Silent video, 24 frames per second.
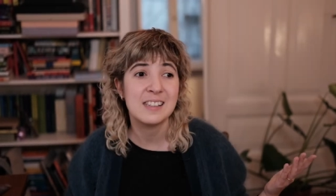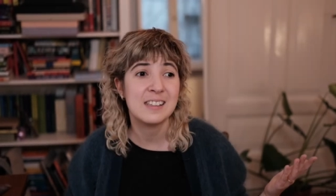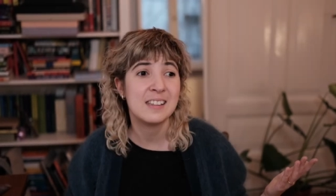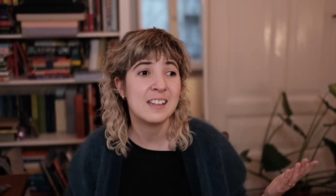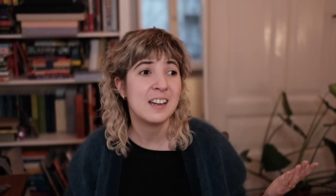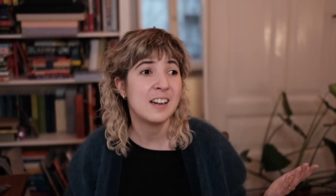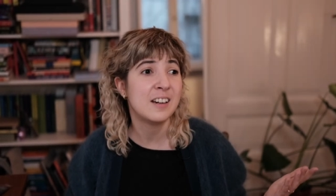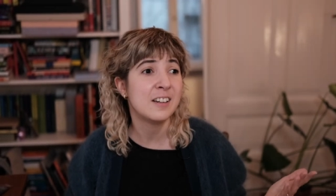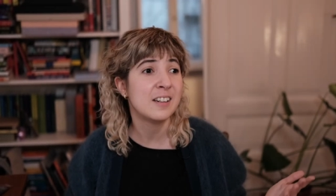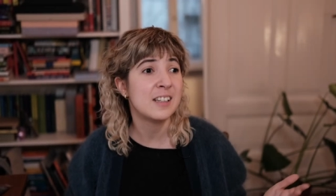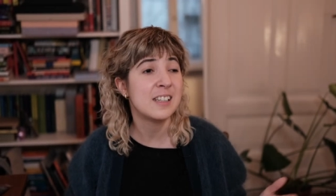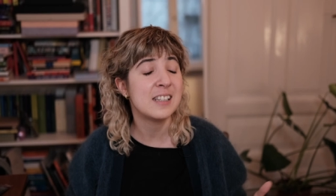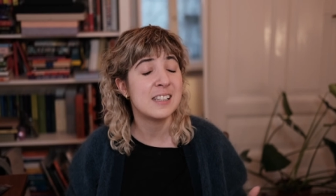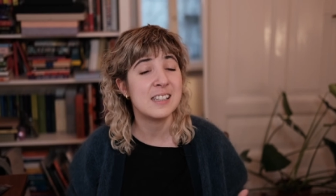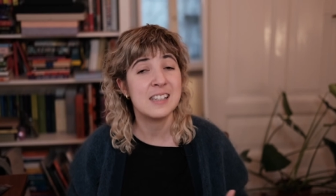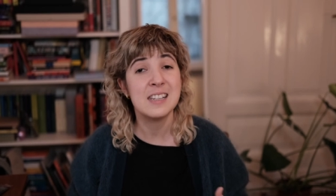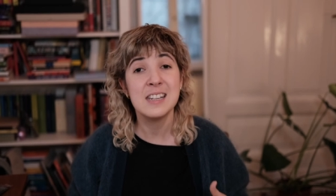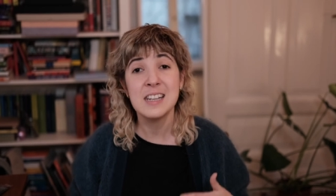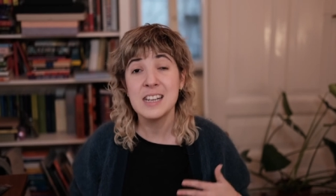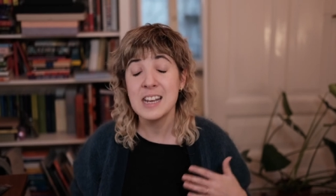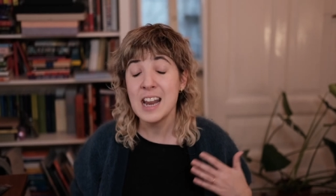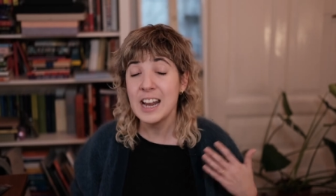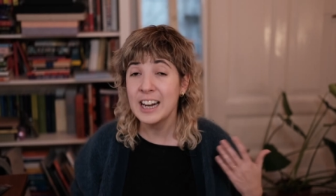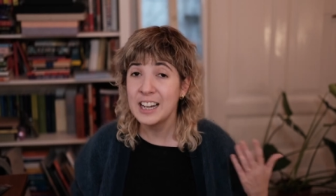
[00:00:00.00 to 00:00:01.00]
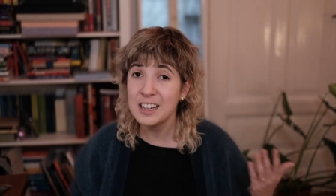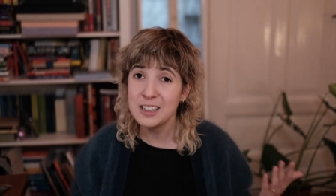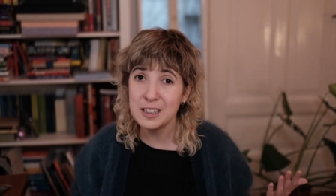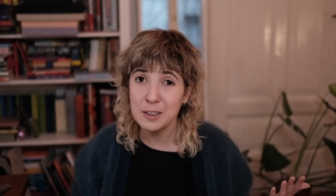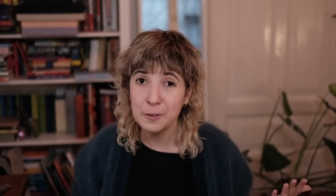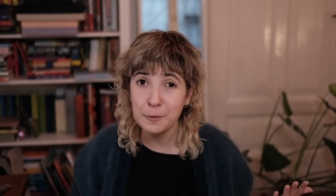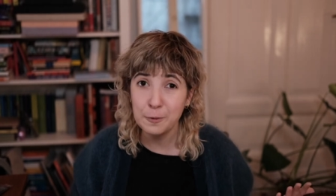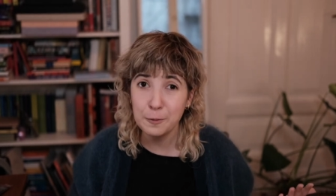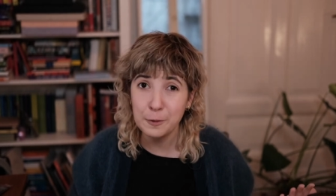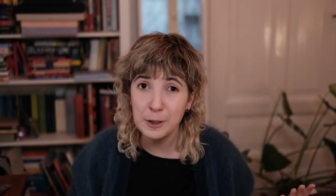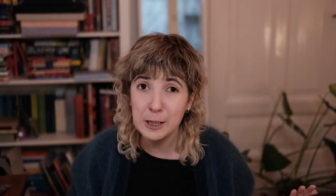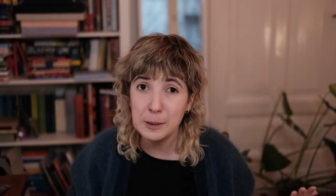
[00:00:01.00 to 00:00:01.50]
there's Negative
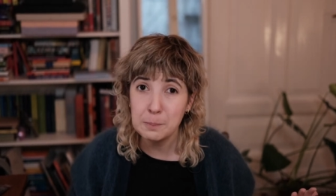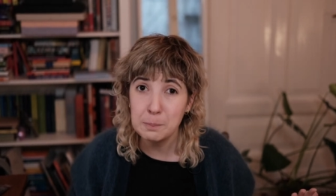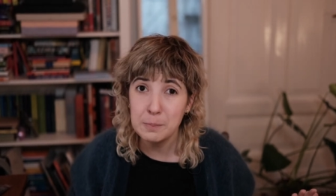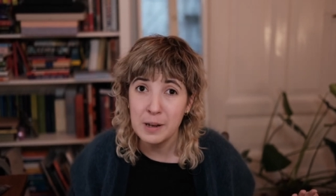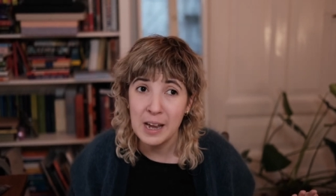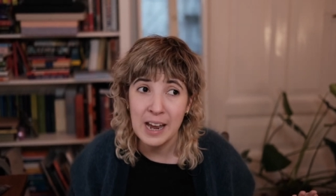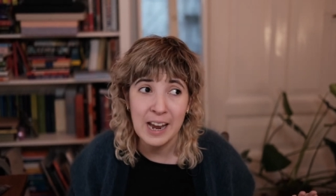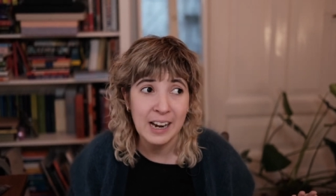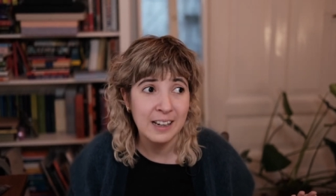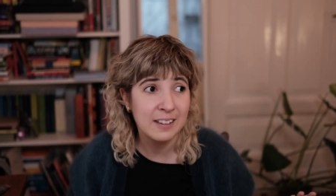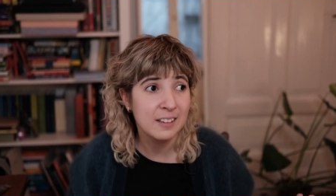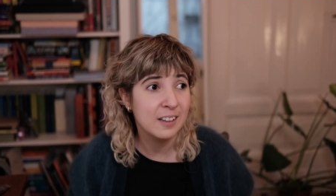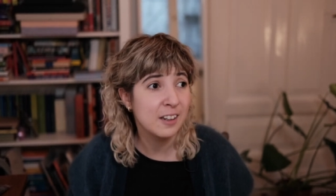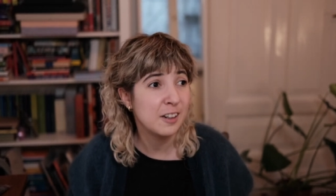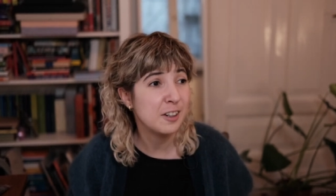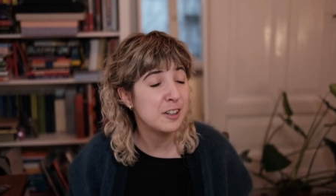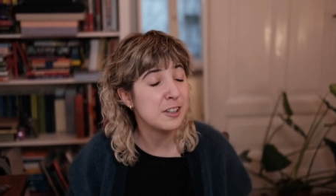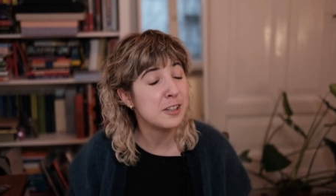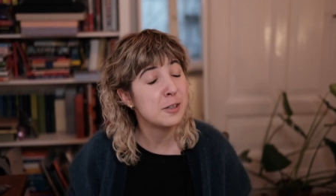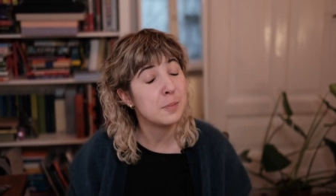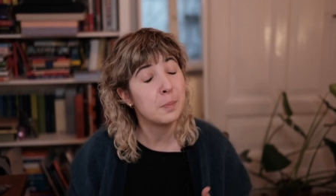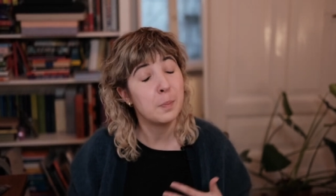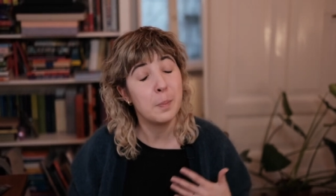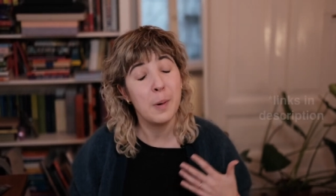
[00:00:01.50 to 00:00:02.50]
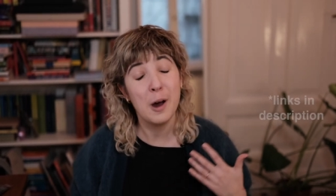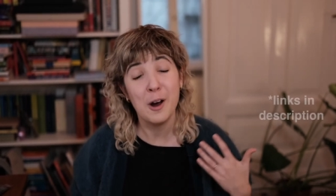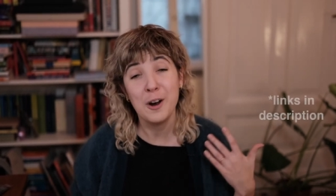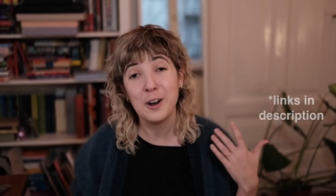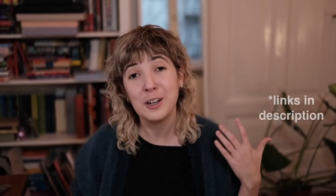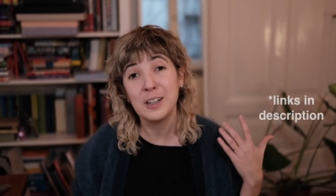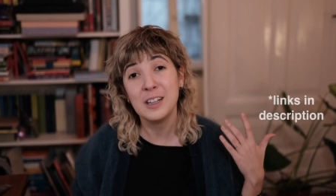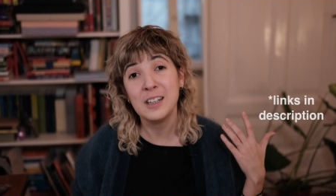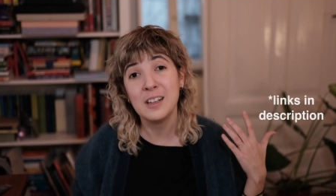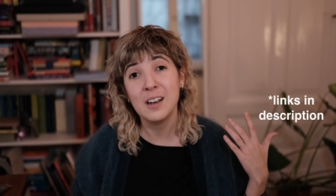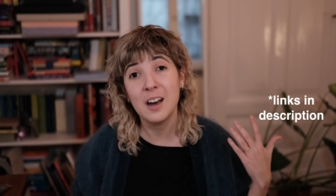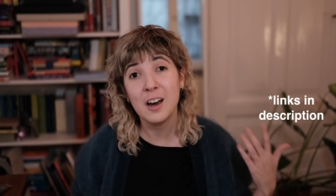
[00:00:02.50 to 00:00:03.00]
Feedback, there's
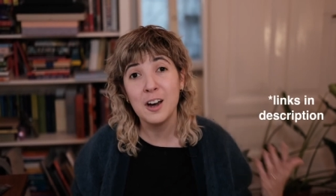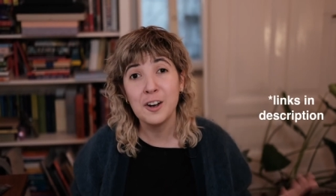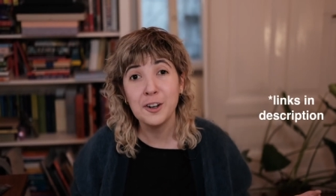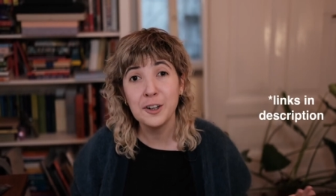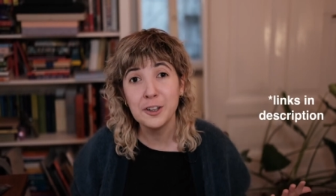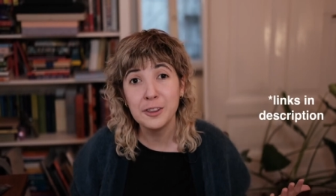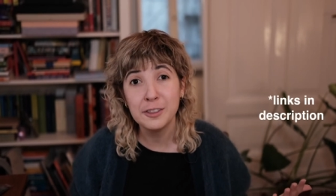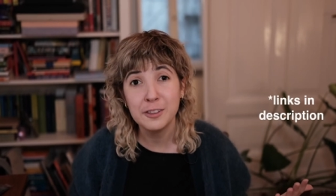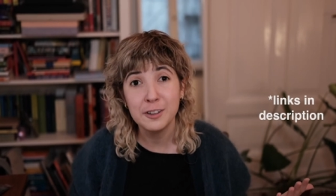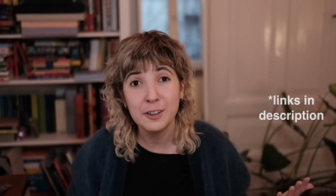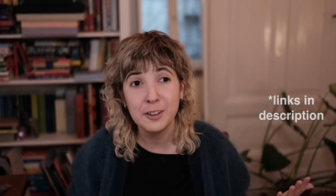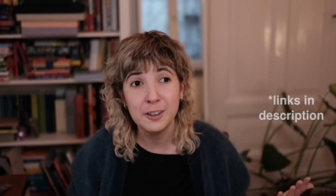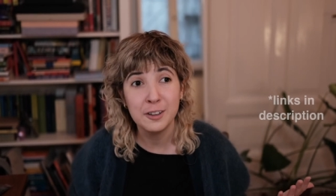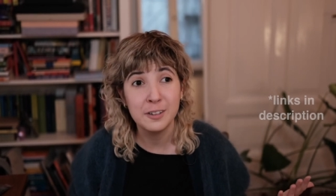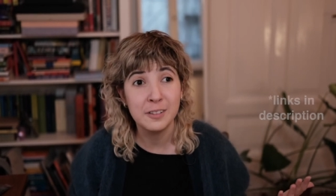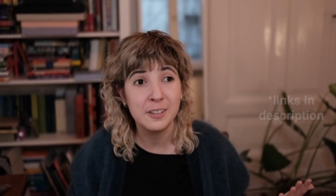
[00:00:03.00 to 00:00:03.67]
Barney Arthur,